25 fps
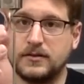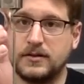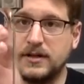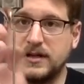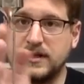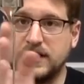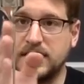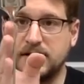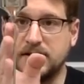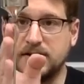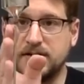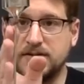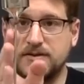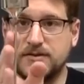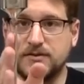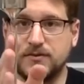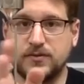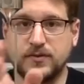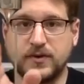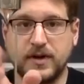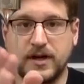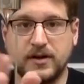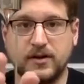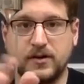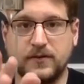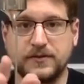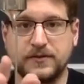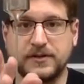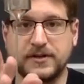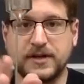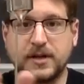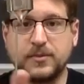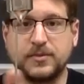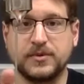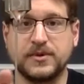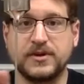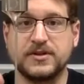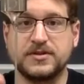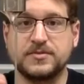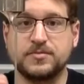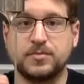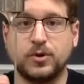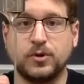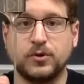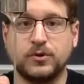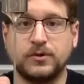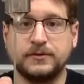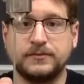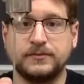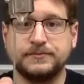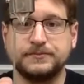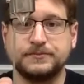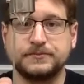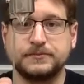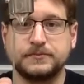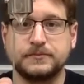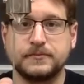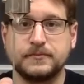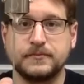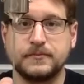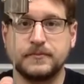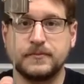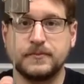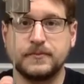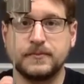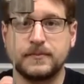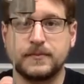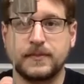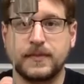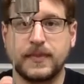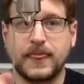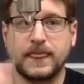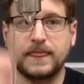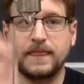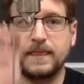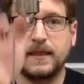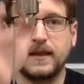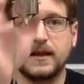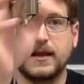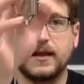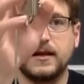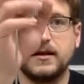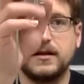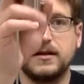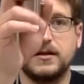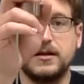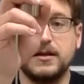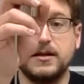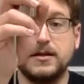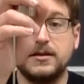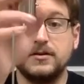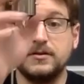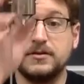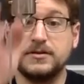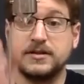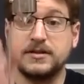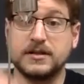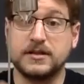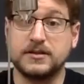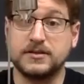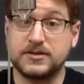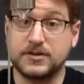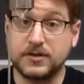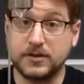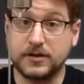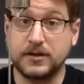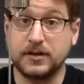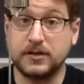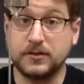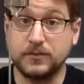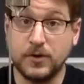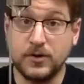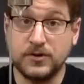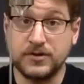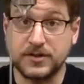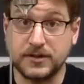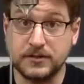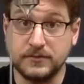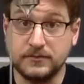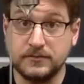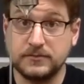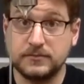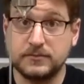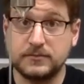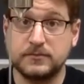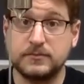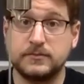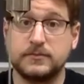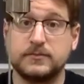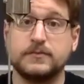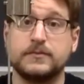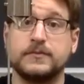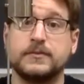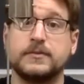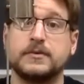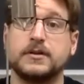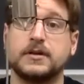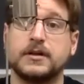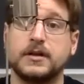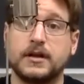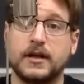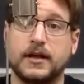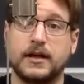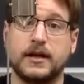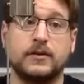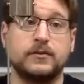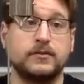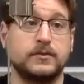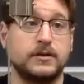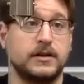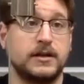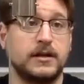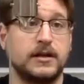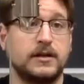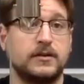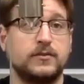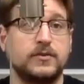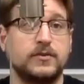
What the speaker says: is right over top of this pole, using circular motion, in